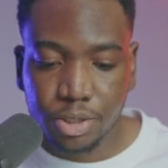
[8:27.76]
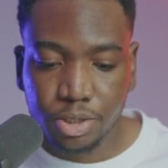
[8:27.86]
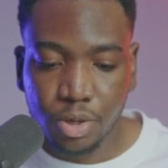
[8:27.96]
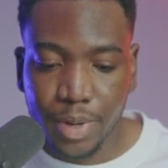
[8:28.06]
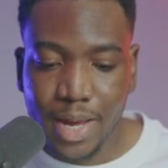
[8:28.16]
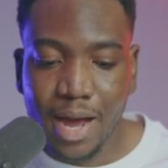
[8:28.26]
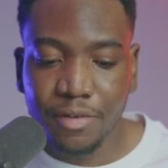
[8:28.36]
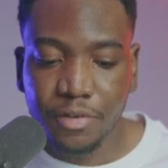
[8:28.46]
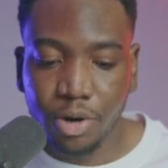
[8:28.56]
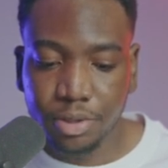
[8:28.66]
So we
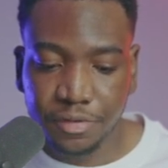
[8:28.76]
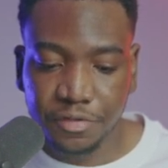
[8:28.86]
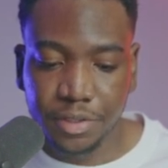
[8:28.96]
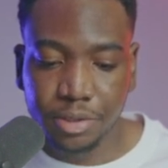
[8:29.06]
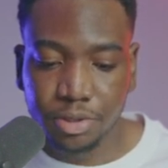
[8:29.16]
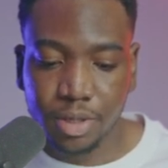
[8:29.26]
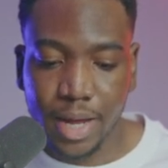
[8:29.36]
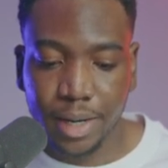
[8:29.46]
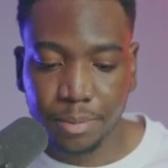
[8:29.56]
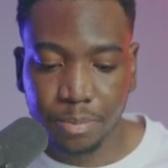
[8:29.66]
have other fields
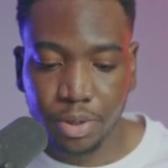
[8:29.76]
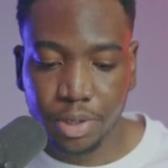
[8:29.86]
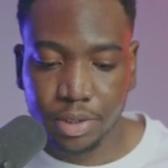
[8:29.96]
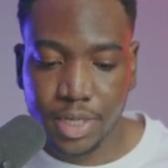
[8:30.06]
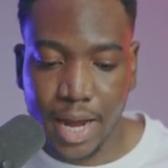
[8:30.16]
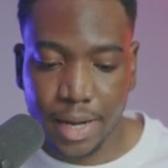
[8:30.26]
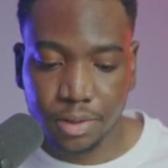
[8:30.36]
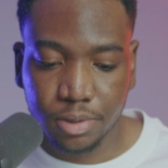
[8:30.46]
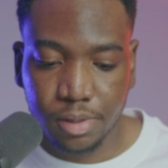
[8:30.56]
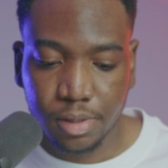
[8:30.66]
like product
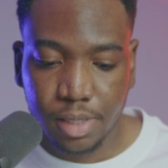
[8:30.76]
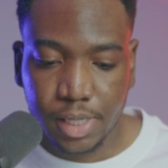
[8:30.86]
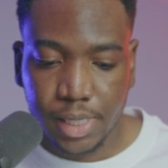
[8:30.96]
title